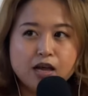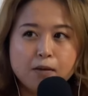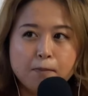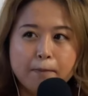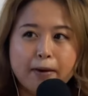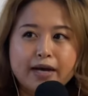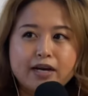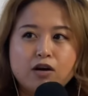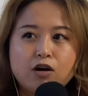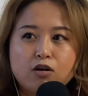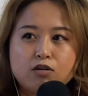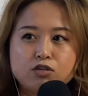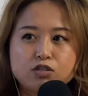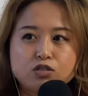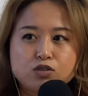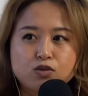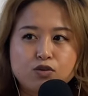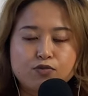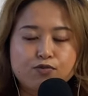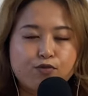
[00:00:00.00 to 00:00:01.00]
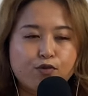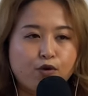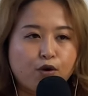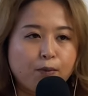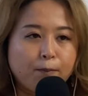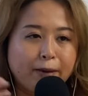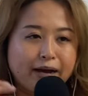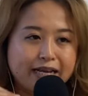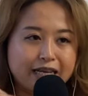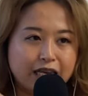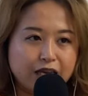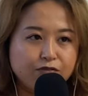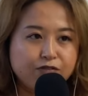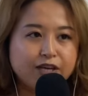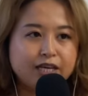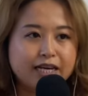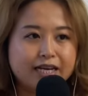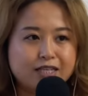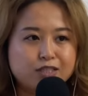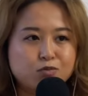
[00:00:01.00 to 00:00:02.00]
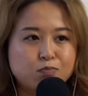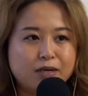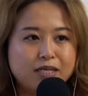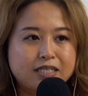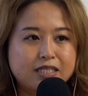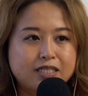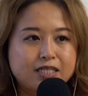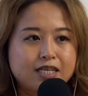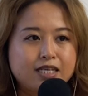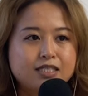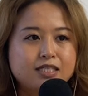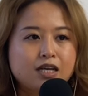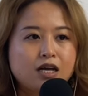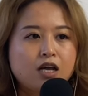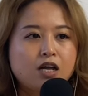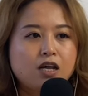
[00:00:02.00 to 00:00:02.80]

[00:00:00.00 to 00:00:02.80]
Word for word: but also for my living expenses,